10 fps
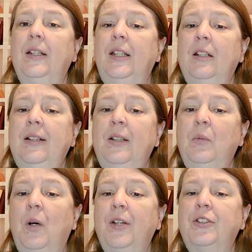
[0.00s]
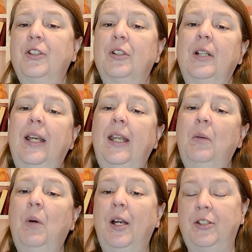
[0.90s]
Kirian watched her and he
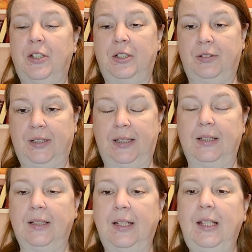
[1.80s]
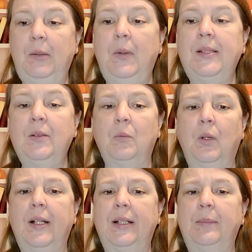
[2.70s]
watched Kilty. He wasn't
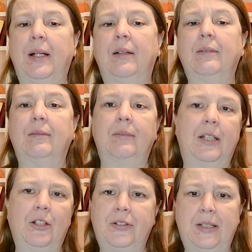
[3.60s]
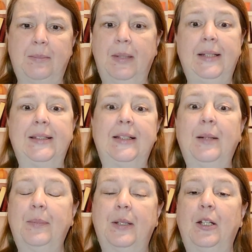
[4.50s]
worried about Kilty mixing
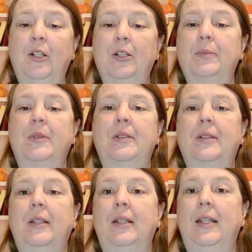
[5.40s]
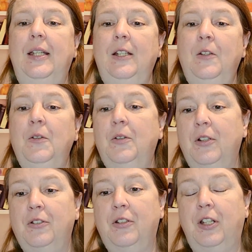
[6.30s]
up the herbs. He knew
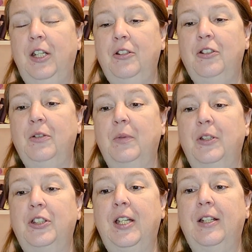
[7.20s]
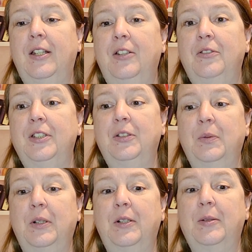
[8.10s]
Kirsha would check Kilty's
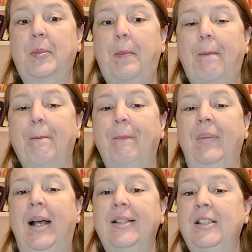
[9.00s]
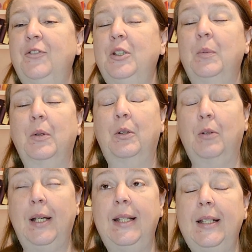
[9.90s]
work, as if she were
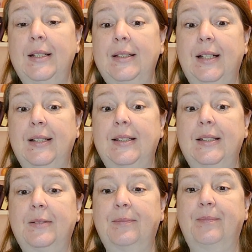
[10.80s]
grading a test.